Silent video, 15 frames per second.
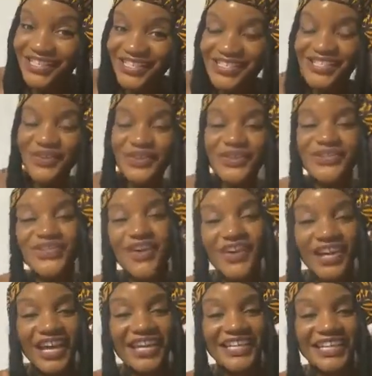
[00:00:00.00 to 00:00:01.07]
So there's all
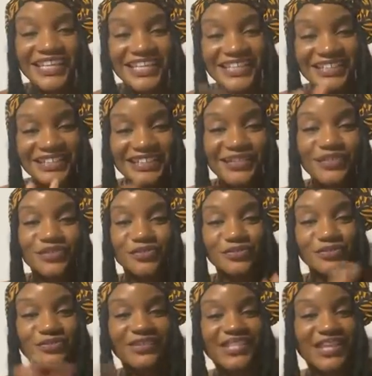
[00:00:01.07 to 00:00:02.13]
kind of hidden
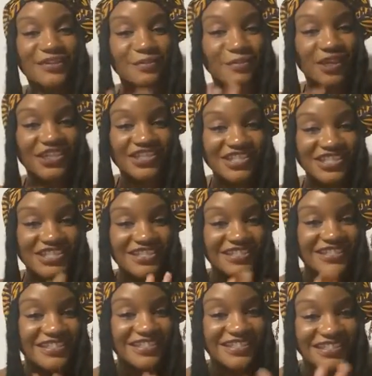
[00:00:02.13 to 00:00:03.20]
little
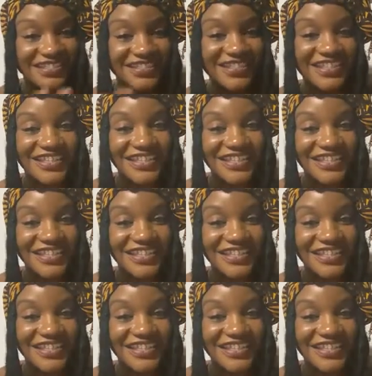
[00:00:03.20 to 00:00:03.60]
celebrations and